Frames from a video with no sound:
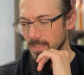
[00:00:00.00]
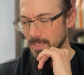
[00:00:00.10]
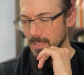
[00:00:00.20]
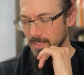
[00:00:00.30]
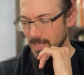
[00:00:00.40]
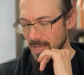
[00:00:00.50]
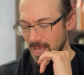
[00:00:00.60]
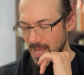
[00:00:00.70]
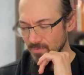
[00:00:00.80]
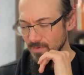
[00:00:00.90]
And I
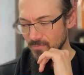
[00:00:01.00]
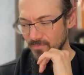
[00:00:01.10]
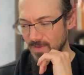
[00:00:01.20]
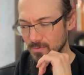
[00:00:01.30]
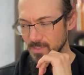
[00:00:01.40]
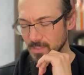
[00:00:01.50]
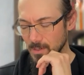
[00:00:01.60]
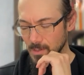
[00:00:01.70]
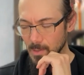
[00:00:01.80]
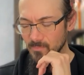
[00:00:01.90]
haven't found an
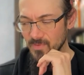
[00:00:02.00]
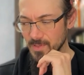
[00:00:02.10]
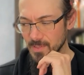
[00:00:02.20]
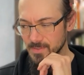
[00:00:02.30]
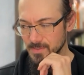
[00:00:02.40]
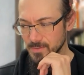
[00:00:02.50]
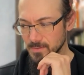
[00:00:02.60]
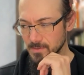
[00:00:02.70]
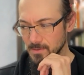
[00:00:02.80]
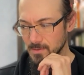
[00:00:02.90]
obvious
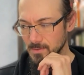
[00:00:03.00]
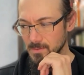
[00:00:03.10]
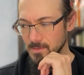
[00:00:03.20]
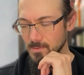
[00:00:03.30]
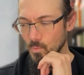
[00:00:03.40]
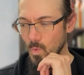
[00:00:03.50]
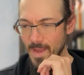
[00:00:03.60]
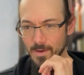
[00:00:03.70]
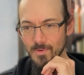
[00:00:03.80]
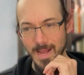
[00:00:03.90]
way
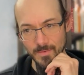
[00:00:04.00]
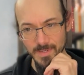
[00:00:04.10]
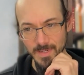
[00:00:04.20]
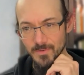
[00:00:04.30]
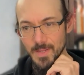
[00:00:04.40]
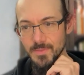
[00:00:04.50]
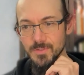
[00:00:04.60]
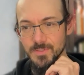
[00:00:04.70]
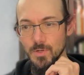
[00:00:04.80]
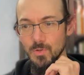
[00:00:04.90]
around it, right?
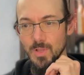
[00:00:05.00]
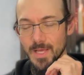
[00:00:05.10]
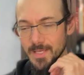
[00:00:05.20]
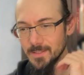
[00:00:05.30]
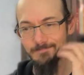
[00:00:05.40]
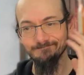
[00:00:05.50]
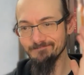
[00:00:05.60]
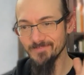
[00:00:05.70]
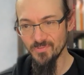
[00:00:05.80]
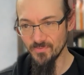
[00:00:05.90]
There's no like
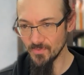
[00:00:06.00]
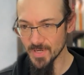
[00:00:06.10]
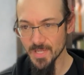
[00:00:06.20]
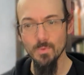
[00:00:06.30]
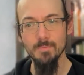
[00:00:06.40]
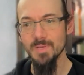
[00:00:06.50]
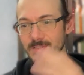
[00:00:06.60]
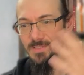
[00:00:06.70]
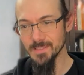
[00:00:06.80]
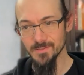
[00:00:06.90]
free we're
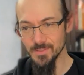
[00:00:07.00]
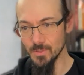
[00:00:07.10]
missing, there's no